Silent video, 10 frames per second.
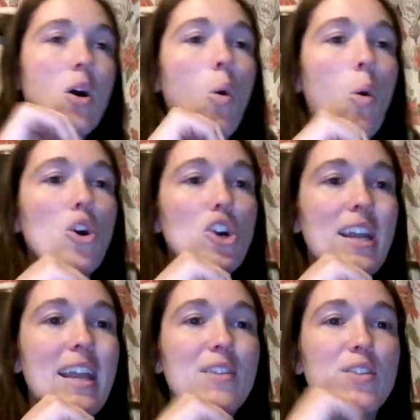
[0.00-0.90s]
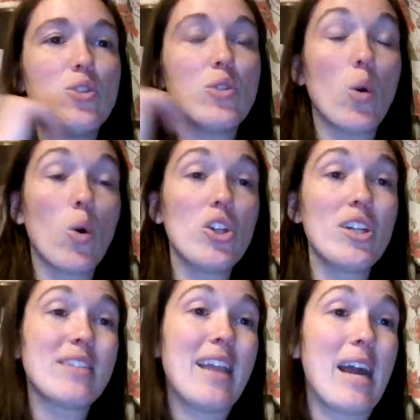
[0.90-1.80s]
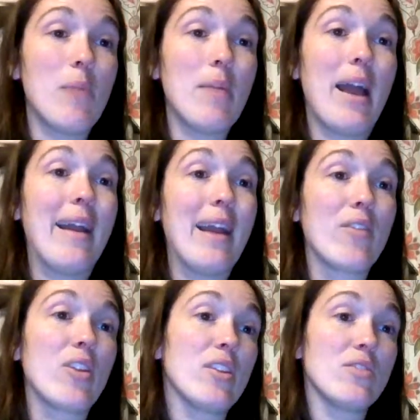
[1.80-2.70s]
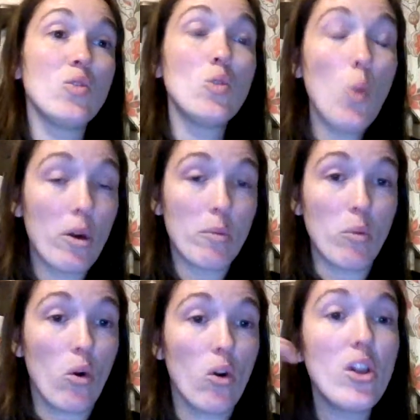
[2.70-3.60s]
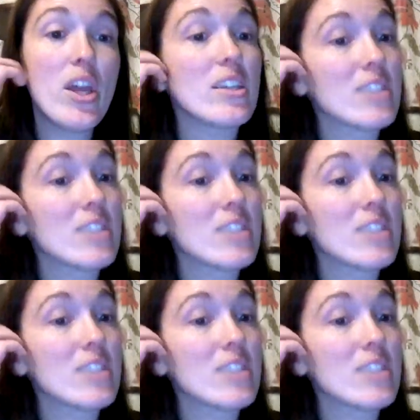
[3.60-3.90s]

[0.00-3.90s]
Or if you do an oral exam and everything's normal,